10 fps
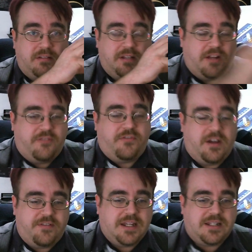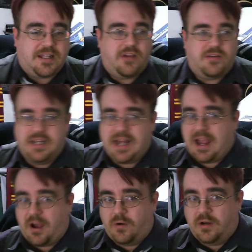5 years ago to
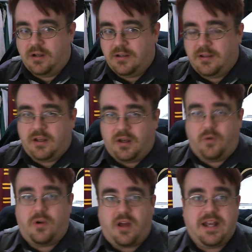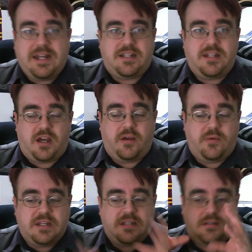now. All I need to know
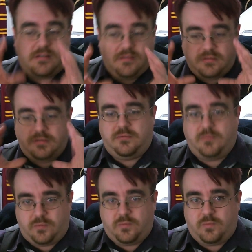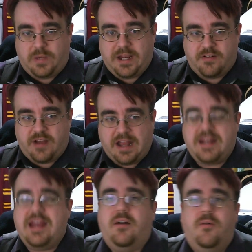is where you're at
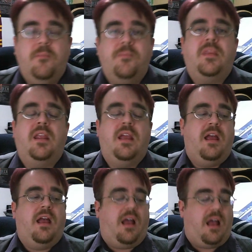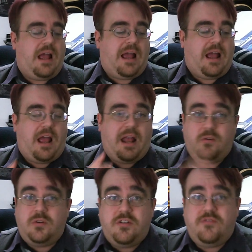now. And
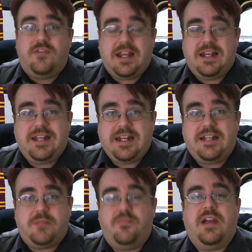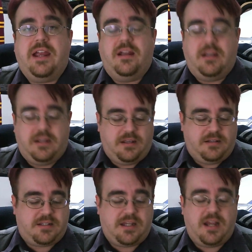all you really need to bring,
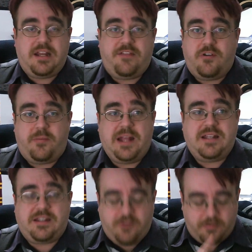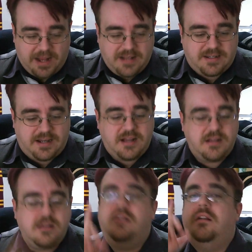certainly if you're a penciler,
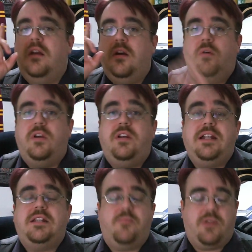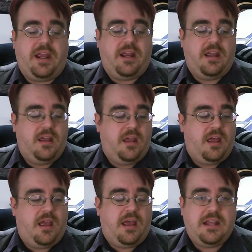what you need to bring
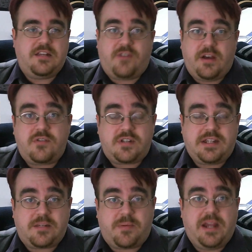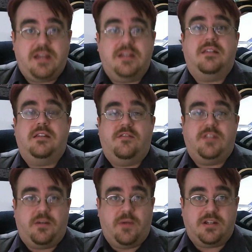is 5 or 6 pages of
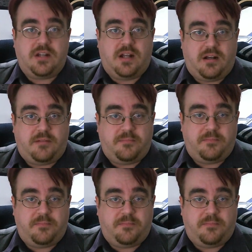sequential art.